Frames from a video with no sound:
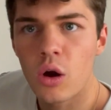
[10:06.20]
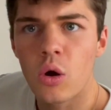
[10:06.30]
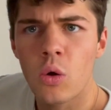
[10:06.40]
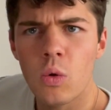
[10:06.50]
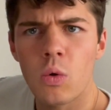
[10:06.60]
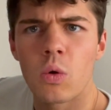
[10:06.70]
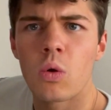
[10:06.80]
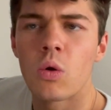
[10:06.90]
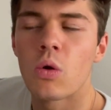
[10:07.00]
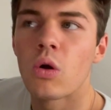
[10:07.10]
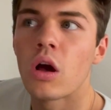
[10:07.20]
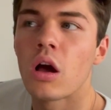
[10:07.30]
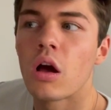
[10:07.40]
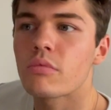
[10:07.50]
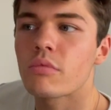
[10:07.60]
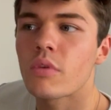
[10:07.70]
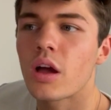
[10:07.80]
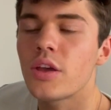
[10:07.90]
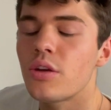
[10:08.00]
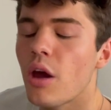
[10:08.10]
Oh,
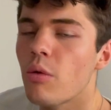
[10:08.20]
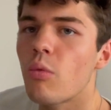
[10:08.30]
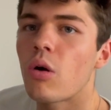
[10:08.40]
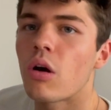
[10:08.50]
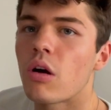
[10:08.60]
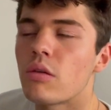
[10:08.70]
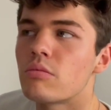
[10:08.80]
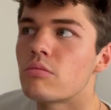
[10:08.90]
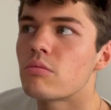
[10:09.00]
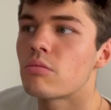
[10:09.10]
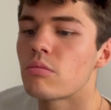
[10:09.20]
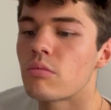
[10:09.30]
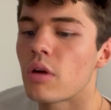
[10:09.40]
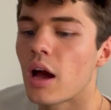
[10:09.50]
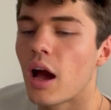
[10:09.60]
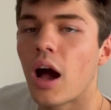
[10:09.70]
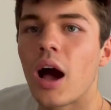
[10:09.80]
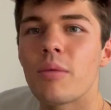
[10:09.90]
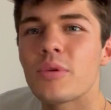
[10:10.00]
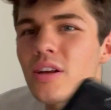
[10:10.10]
you know what?
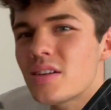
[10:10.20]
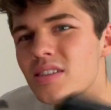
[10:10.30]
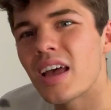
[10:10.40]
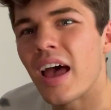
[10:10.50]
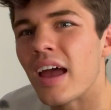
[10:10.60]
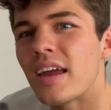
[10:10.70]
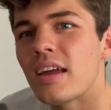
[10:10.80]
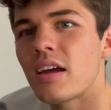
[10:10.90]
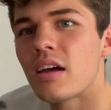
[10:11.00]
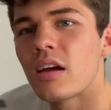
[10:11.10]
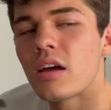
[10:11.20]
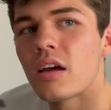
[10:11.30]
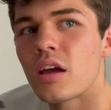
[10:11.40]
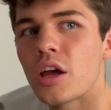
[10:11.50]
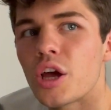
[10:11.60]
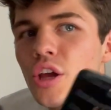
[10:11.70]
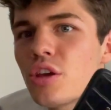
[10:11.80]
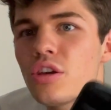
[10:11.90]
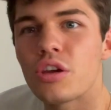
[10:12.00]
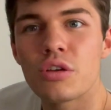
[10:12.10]
I'm gonna say
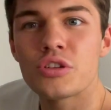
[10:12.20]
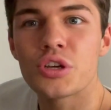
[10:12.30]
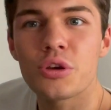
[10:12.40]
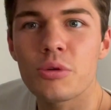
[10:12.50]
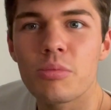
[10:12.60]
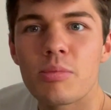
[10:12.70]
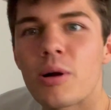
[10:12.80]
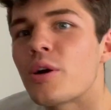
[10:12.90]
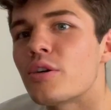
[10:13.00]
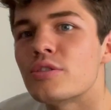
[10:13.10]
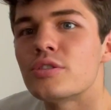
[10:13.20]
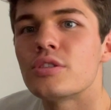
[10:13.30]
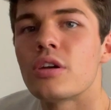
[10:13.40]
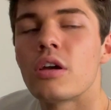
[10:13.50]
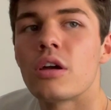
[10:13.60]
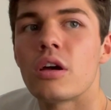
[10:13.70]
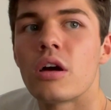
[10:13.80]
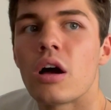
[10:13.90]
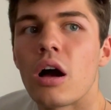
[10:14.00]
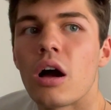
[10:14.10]
YouTube, because
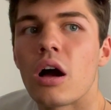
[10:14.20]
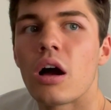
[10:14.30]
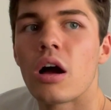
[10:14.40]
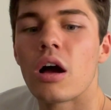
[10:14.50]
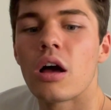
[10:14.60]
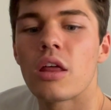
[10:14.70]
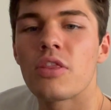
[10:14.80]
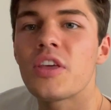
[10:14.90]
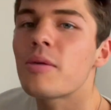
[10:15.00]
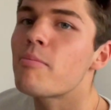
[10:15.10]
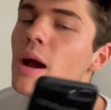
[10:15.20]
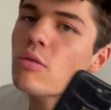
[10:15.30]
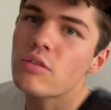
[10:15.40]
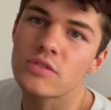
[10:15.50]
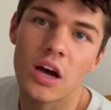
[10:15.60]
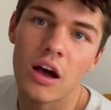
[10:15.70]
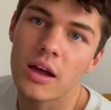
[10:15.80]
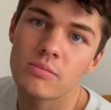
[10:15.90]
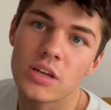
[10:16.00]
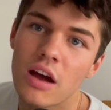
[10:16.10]
the amount of
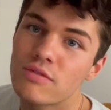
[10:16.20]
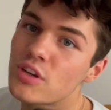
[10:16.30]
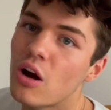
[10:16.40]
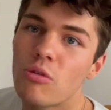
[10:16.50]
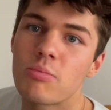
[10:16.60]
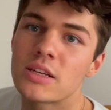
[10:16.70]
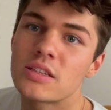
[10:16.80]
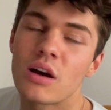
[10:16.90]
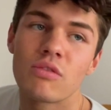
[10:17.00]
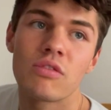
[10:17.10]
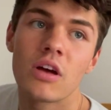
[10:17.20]
times I've told myself,